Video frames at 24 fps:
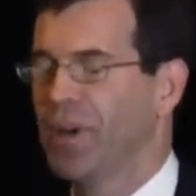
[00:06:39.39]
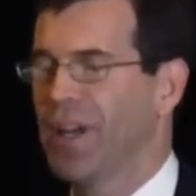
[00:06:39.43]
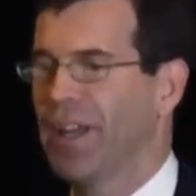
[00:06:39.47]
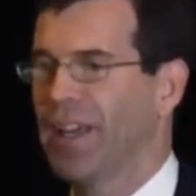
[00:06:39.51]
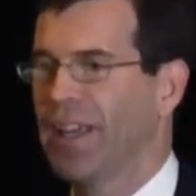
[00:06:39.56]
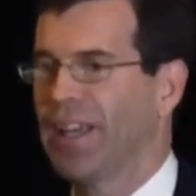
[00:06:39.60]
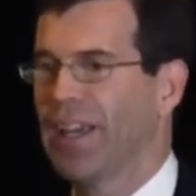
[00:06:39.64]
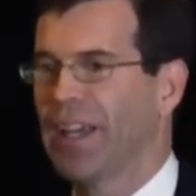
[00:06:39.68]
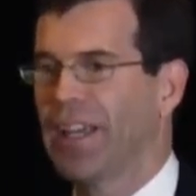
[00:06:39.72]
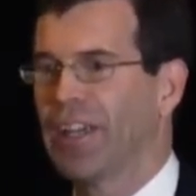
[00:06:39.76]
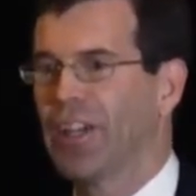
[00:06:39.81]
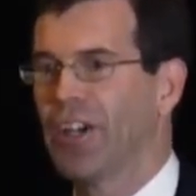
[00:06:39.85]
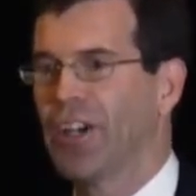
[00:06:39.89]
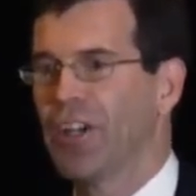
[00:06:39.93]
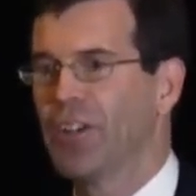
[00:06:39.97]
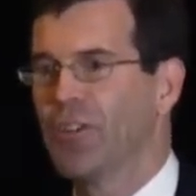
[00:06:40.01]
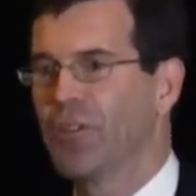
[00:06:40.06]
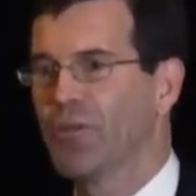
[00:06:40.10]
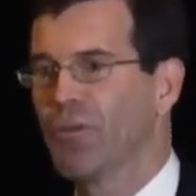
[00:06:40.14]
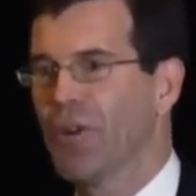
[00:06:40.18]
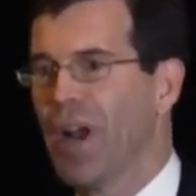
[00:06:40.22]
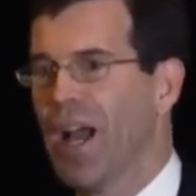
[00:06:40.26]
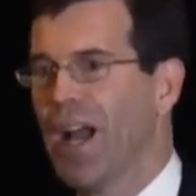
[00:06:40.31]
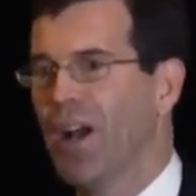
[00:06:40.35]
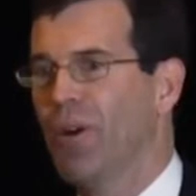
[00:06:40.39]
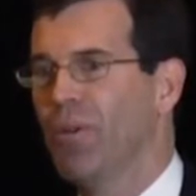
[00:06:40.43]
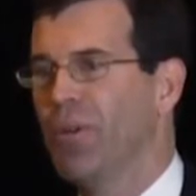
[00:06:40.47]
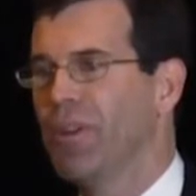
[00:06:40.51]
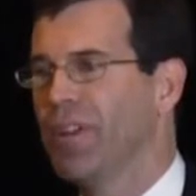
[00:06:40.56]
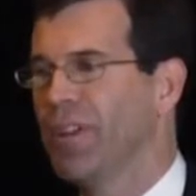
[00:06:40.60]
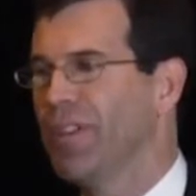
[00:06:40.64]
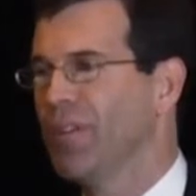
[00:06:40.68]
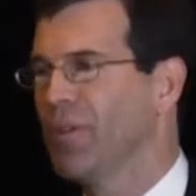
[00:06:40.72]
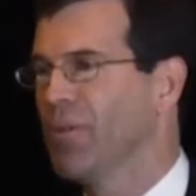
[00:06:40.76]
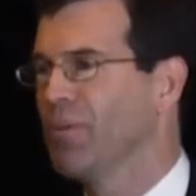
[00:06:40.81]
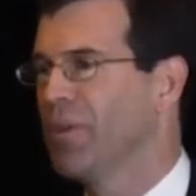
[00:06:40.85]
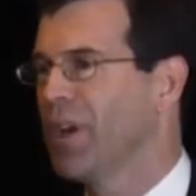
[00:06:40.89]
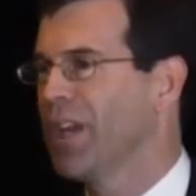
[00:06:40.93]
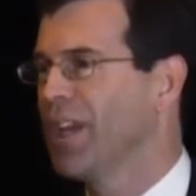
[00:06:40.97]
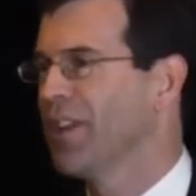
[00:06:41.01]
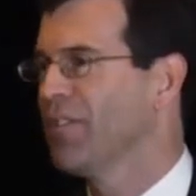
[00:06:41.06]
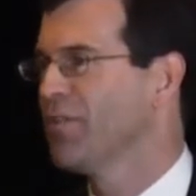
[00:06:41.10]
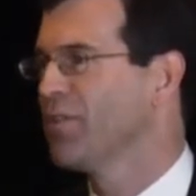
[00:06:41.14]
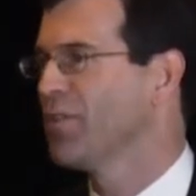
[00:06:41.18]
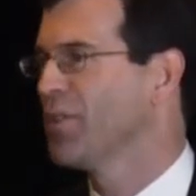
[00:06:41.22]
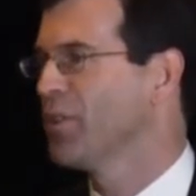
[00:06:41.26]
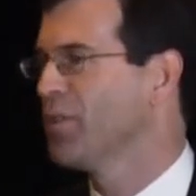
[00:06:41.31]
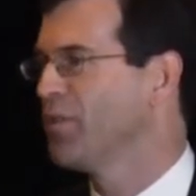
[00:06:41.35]
but I got drowned in the
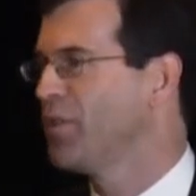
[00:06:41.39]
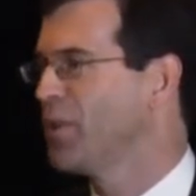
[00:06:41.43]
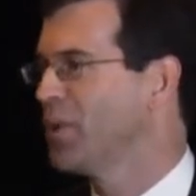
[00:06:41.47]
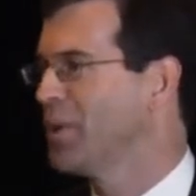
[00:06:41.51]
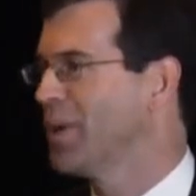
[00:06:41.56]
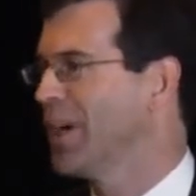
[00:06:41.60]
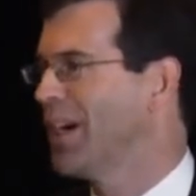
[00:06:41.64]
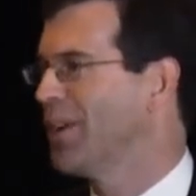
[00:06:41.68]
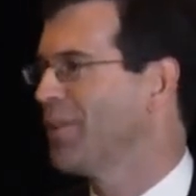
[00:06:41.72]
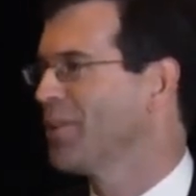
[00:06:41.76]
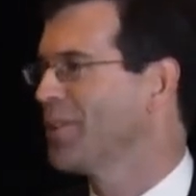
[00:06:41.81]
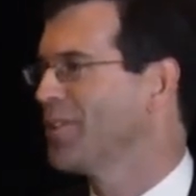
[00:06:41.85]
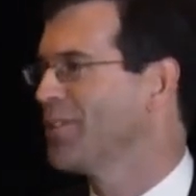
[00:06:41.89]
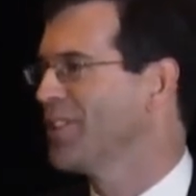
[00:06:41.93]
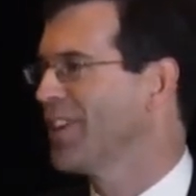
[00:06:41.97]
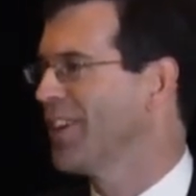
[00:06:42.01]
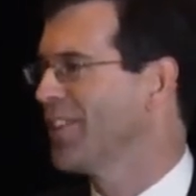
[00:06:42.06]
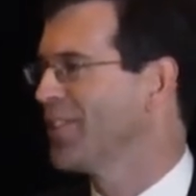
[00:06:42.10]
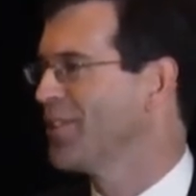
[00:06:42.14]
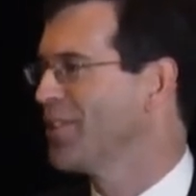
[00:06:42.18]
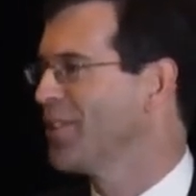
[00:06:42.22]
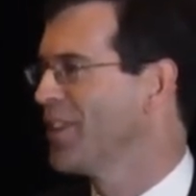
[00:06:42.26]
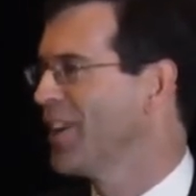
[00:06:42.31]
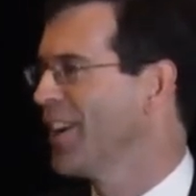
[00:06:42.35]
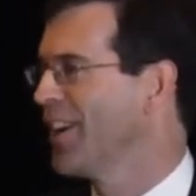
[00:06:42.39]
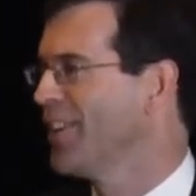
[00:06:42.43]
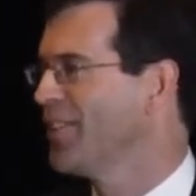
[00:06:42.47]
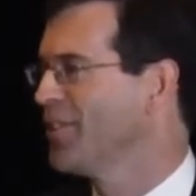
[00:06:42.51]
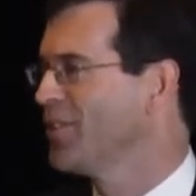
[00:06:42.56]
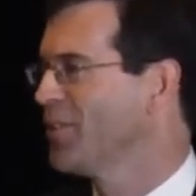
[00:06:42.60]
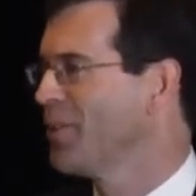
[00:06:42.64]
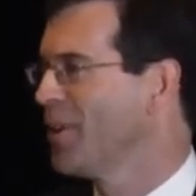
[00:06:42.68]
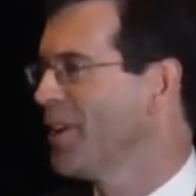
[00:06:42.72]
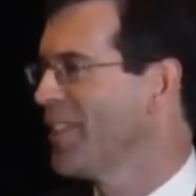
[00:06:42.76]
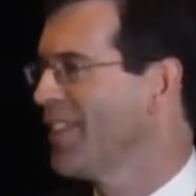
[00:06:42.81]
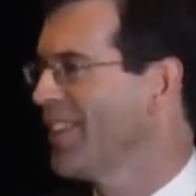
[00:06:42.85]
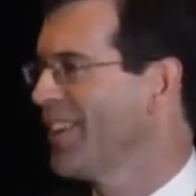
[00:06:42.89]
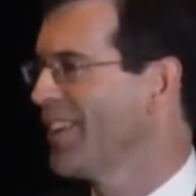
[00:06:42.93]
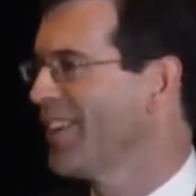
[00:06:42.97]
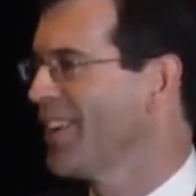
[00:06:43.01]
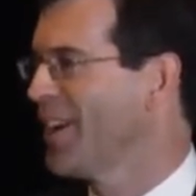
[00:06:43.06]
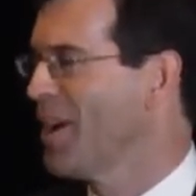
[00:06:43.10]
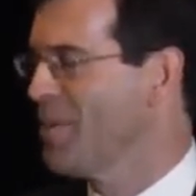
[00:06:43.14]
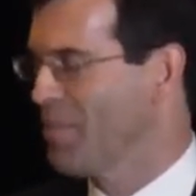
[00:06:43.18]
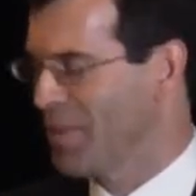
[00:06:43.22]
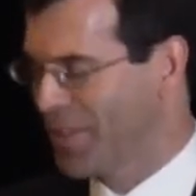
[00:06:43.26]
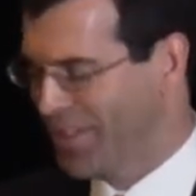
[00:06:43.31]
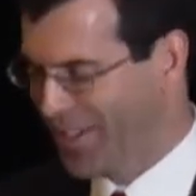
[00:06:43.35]
rain for a few hours yesterday, so I
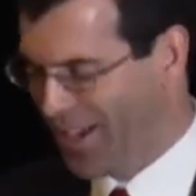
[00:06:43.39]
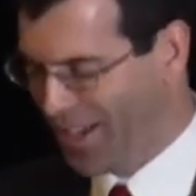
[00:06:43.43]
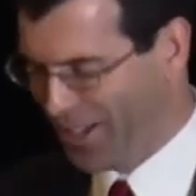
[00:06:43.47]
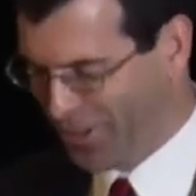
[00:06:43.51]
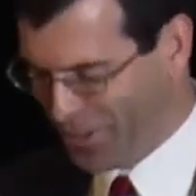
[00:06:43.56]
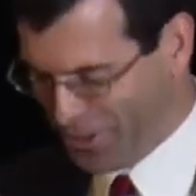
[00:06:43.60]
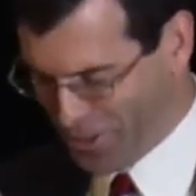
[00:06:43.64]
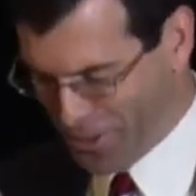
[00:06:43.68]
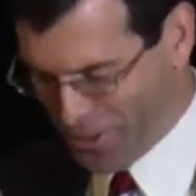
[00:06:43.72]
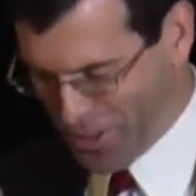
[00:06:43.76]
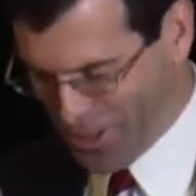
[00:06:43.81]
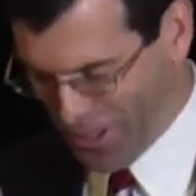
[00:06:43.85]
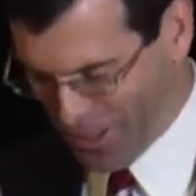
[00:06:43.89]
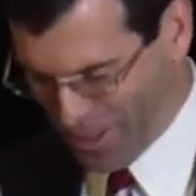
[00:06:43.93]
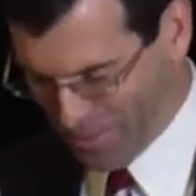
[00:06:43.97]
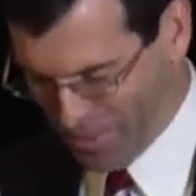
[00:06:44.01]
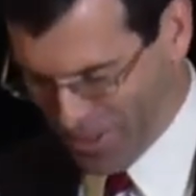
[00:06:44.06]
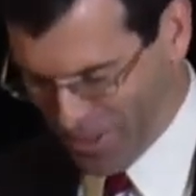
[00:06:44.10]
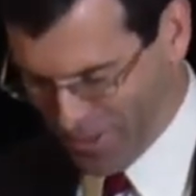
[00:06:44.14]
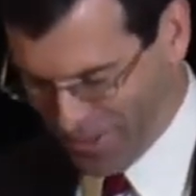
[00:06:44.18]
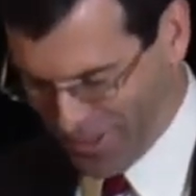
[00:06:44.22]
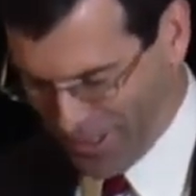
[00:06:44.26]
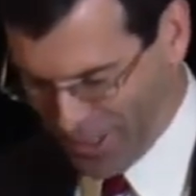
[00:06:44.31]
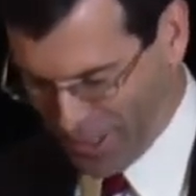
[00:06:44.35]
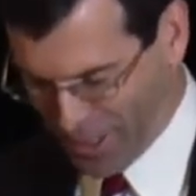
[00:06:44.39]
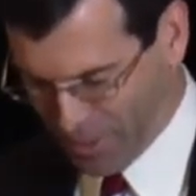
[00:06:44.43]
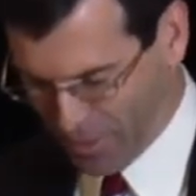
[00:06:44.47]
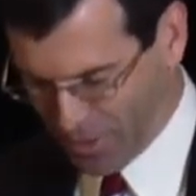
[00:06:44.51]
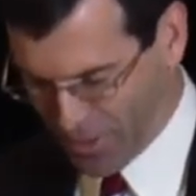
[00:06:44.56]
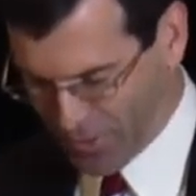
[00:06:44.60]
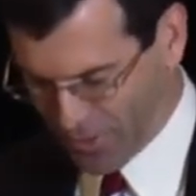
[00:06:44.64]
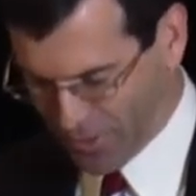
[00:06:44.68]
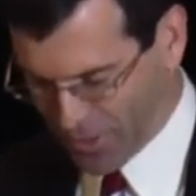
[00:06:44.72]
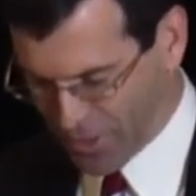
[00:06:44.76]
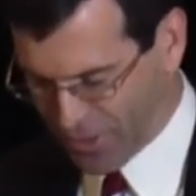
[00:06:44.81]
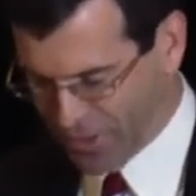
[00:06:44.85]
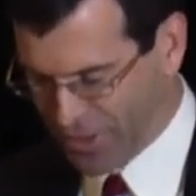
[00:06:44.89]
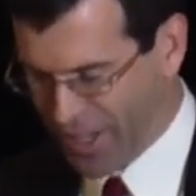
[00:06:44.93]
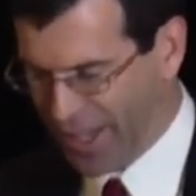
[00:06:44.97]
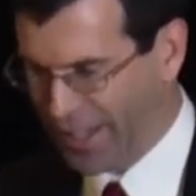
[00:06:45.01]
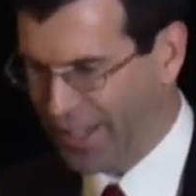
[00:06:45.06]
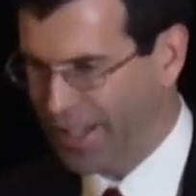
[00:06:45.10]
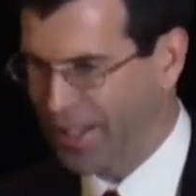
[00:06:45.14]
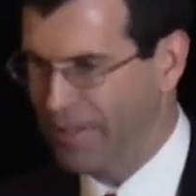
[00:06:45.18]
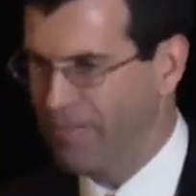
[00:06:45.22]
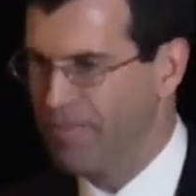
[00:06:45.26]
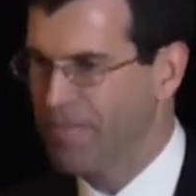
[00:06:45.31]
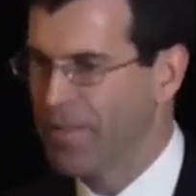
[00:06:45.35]
think I'm entitled to talk about New Hampshire for a
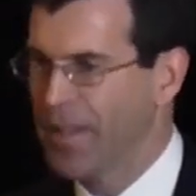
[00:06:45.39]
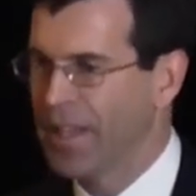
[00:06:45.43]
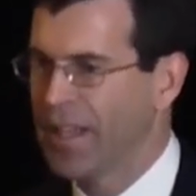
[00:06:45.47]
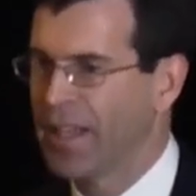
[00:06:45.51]
second.